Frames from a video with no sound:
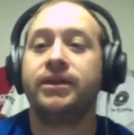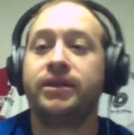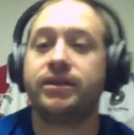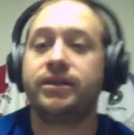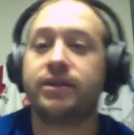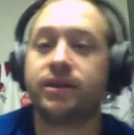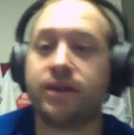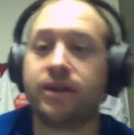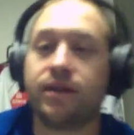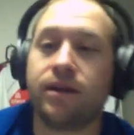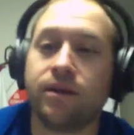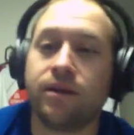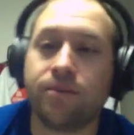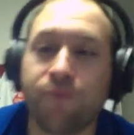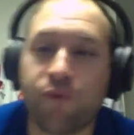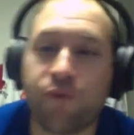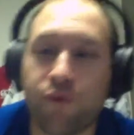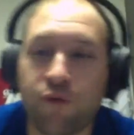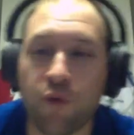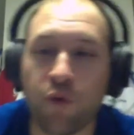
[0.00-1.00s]

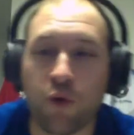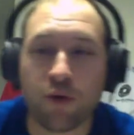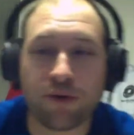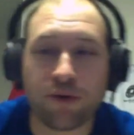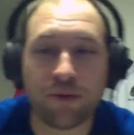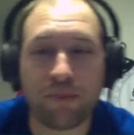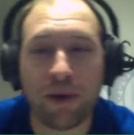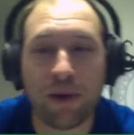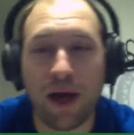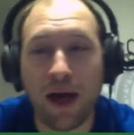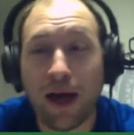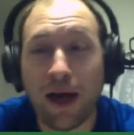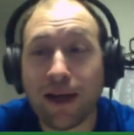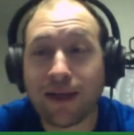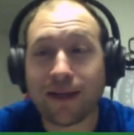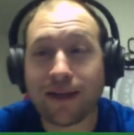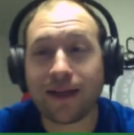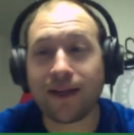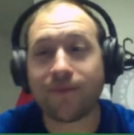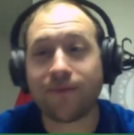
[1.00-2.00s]
For the
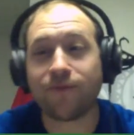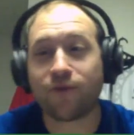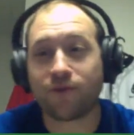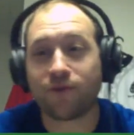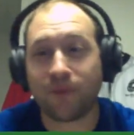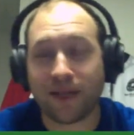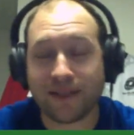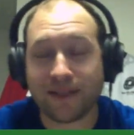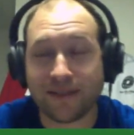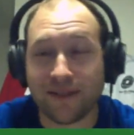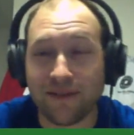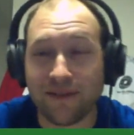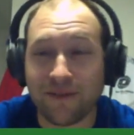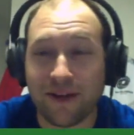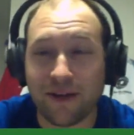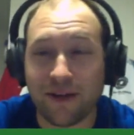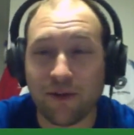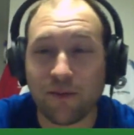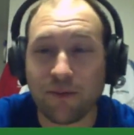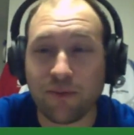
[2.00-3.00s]
pod and for myself,
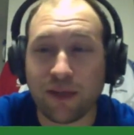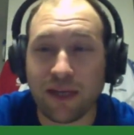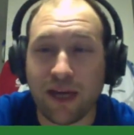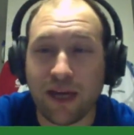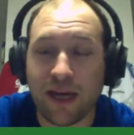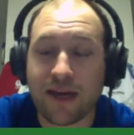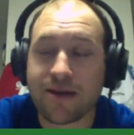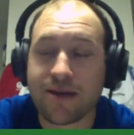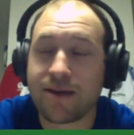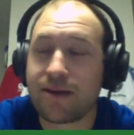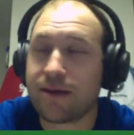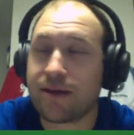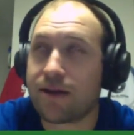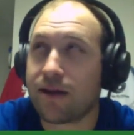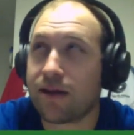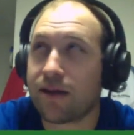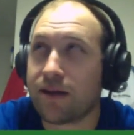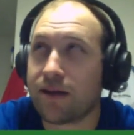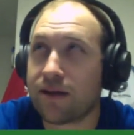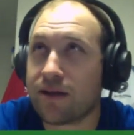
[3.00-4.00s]
I will be at
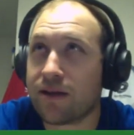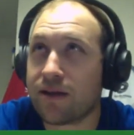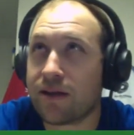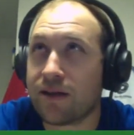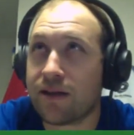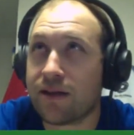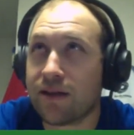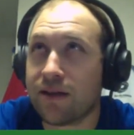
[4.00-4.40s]
for